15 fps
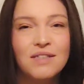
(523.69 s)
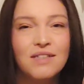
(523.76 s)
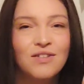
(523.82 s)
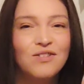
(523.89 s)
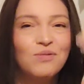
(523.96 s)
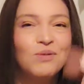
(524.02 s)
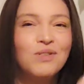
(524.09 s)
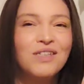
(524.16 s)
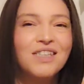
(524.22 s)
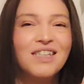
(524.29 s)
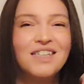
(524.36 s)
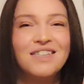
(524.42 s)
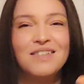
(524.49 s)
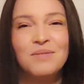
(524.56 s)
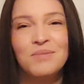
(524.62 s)
You're like
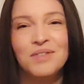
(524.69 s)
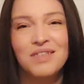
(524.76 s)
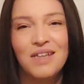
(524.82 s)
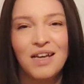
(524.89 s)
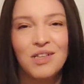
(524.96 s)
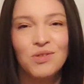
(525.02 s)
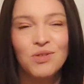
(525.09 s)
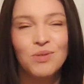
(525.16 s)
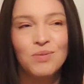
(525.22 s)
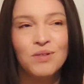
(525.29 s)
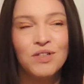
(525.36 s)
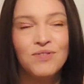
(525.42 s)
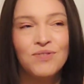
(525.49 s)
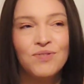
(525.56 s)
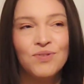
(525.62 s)
at some salary
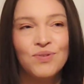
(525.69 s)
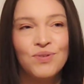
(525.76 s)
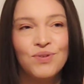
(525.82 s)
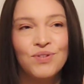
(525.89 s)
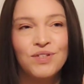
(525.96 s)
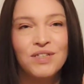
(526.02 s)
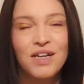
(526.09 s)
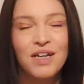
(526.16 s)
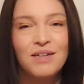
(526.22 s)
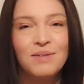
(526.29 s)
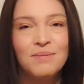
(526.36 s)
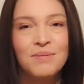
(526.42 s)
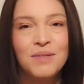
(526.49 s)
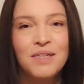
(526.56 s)
rate for a long time,